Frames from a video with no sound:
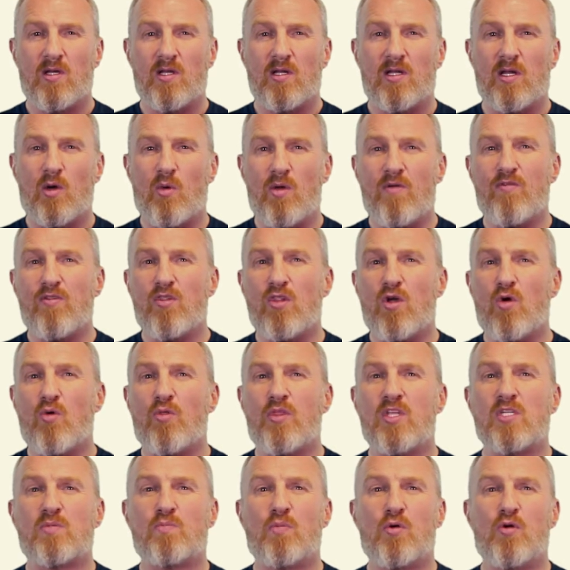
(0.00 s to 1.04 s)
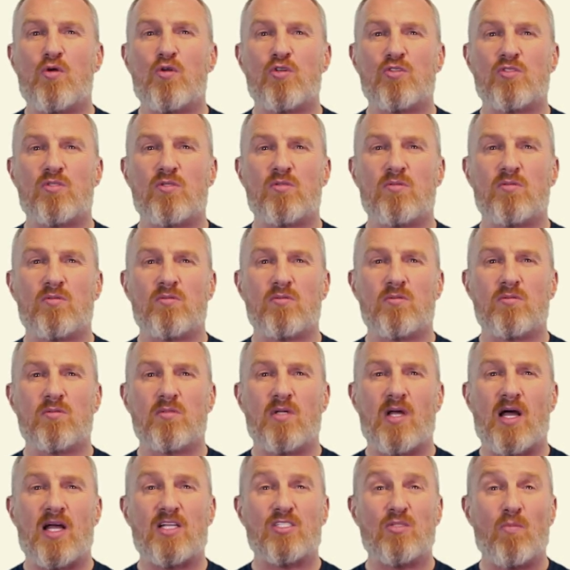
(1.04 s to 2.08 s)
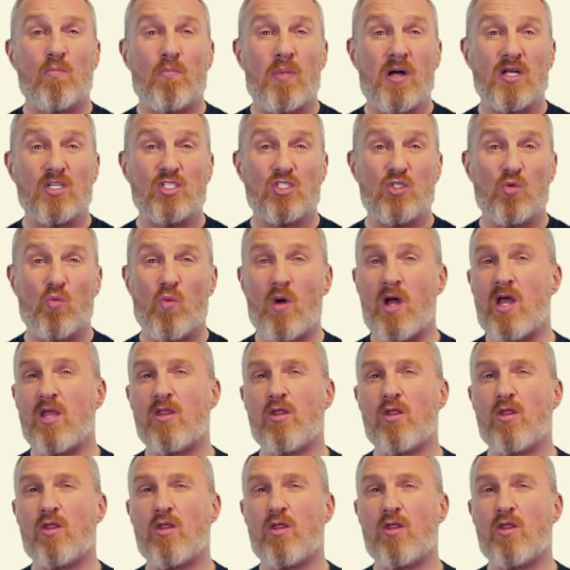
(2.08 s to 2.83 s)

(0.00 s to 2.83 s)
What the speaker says: Now, even though this person hasn't passed away,